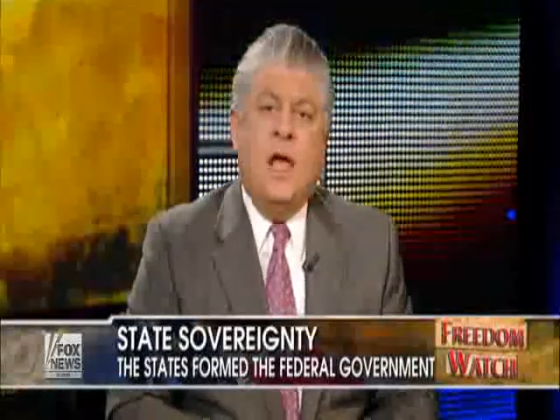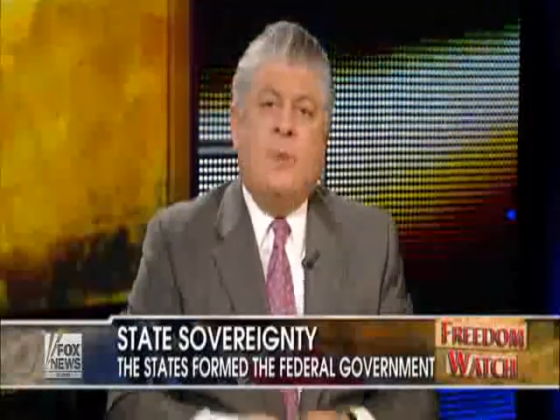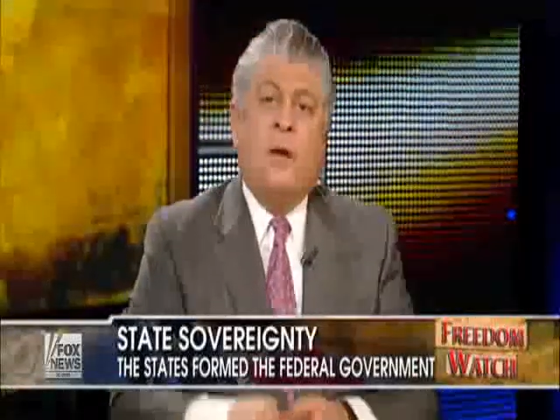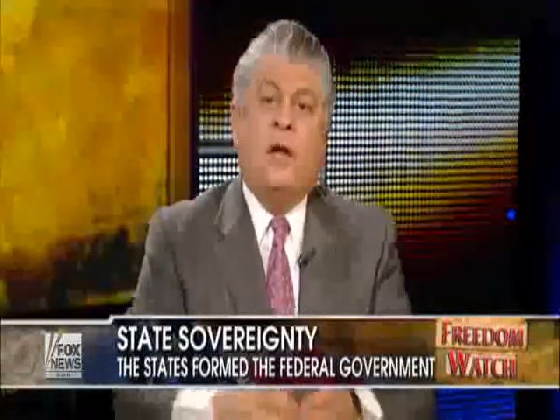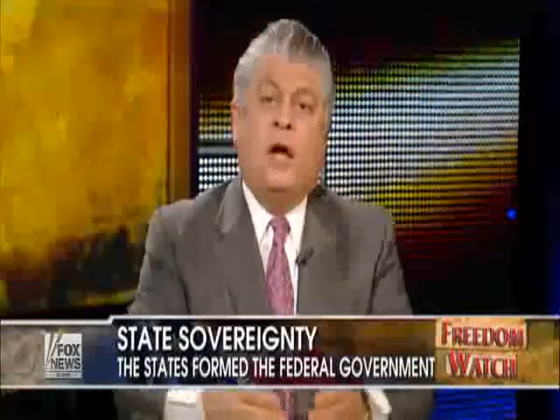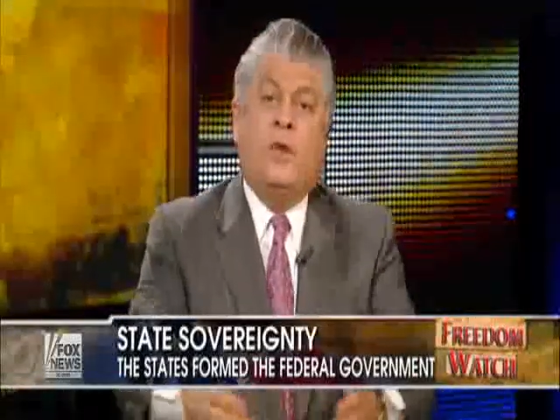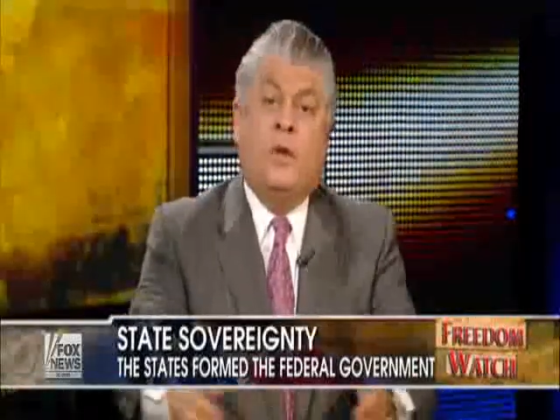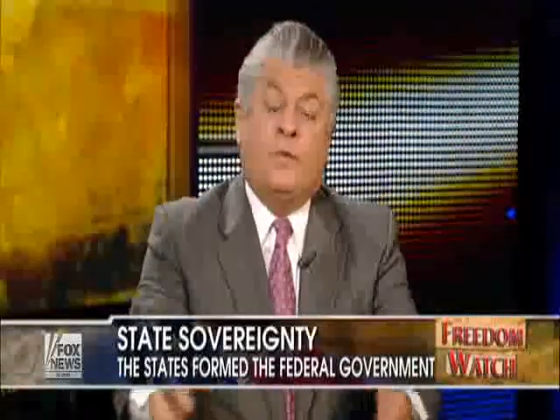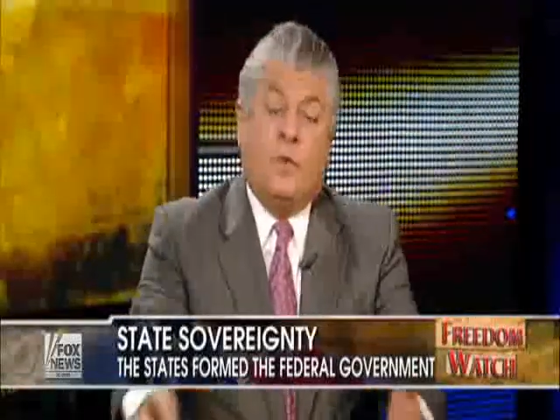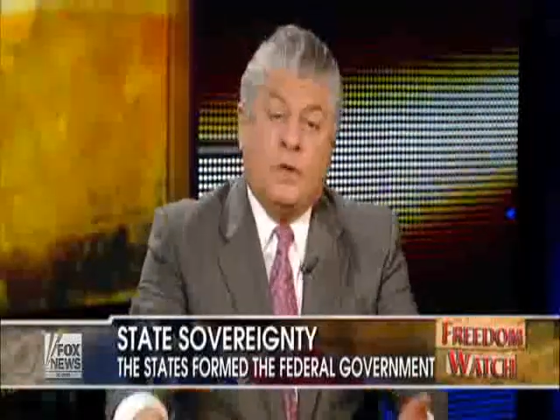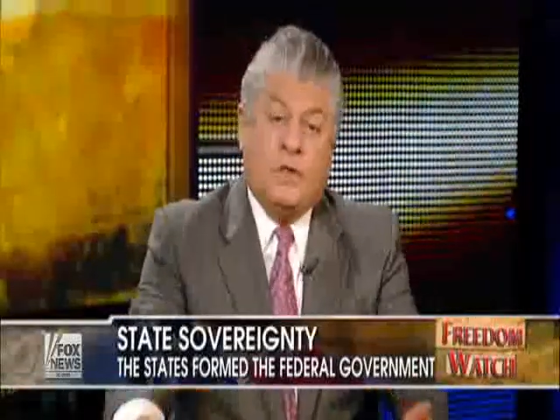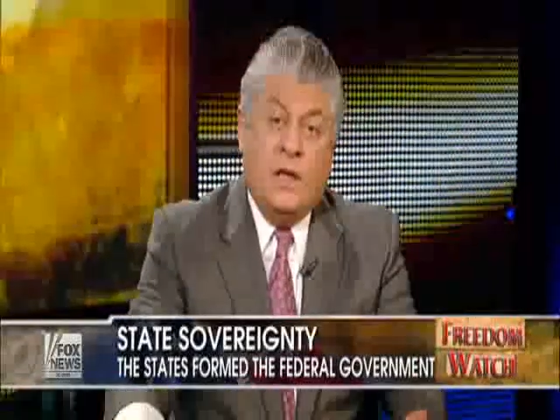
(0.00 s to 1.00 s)
And we know
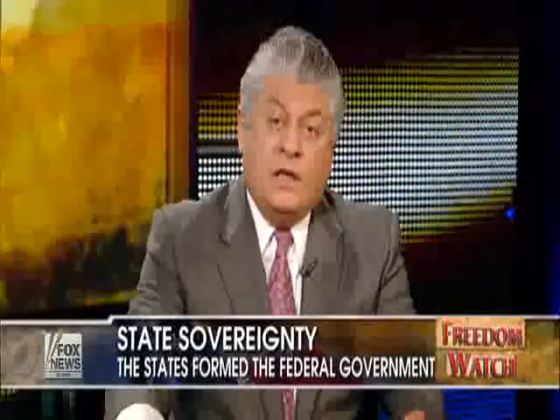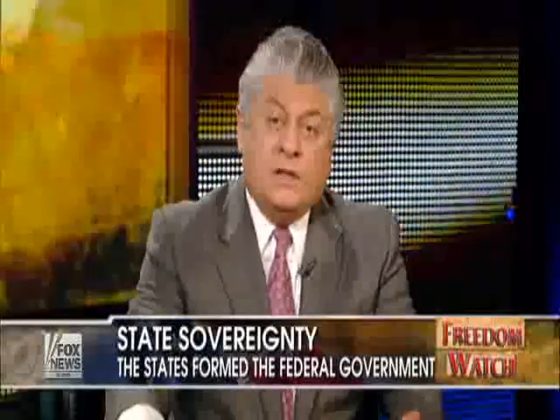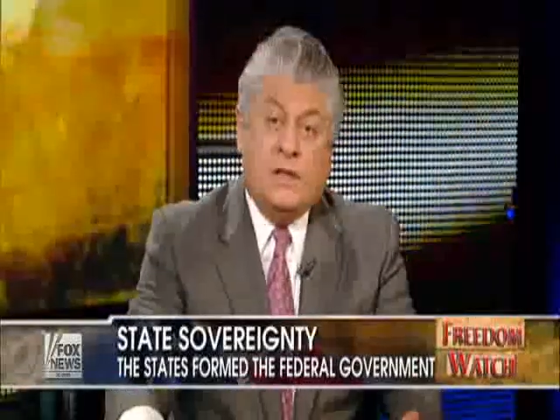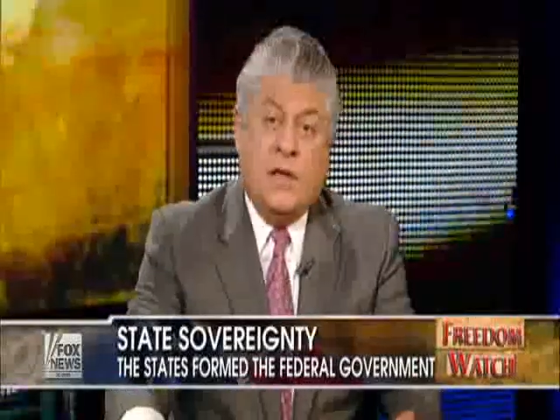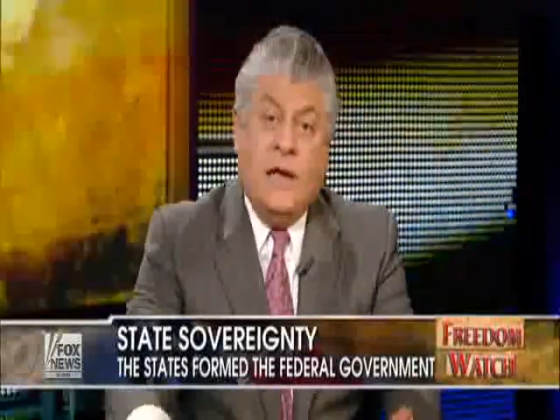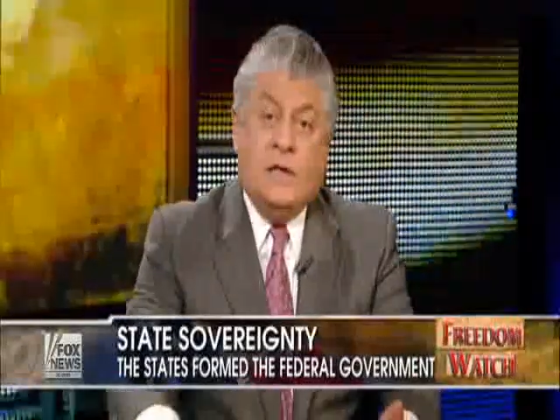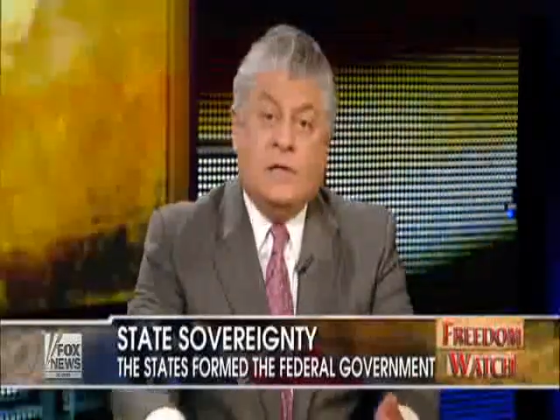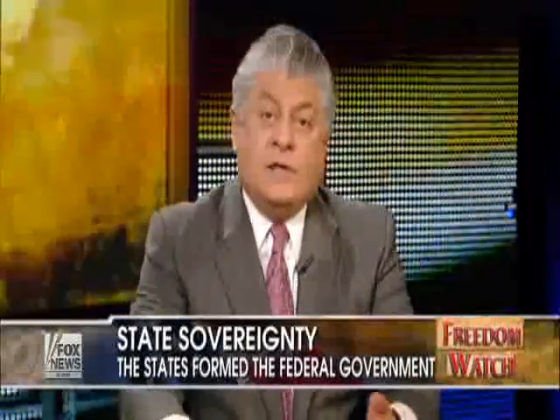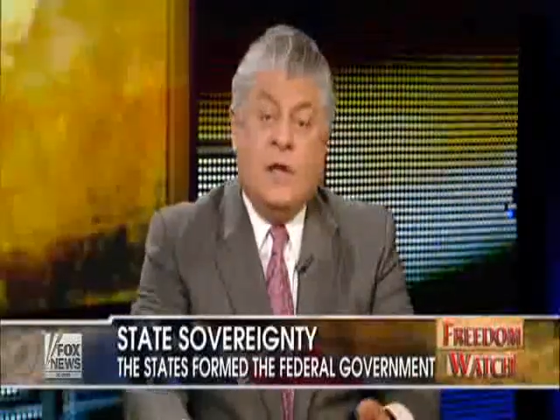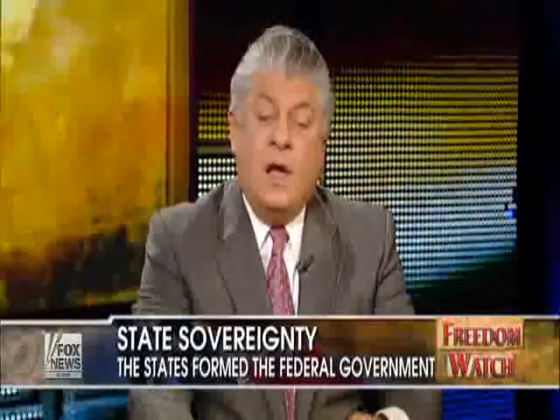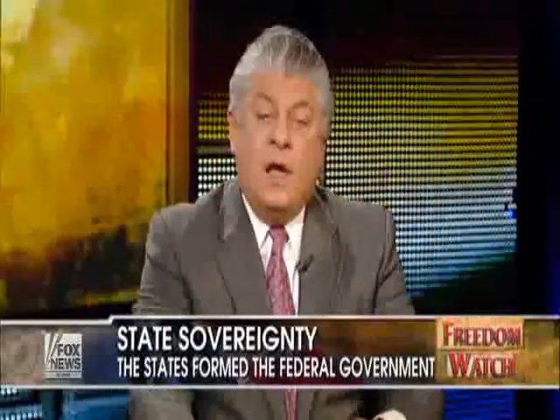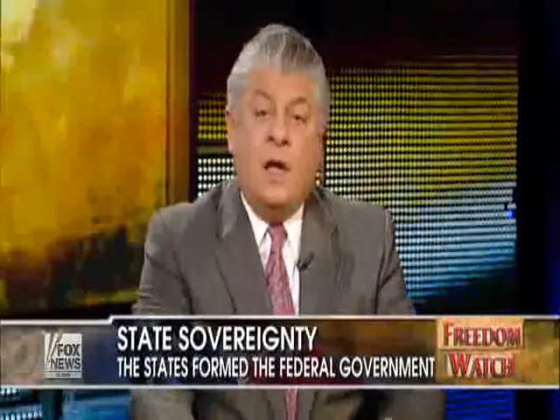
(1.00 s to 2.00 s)
that 14 states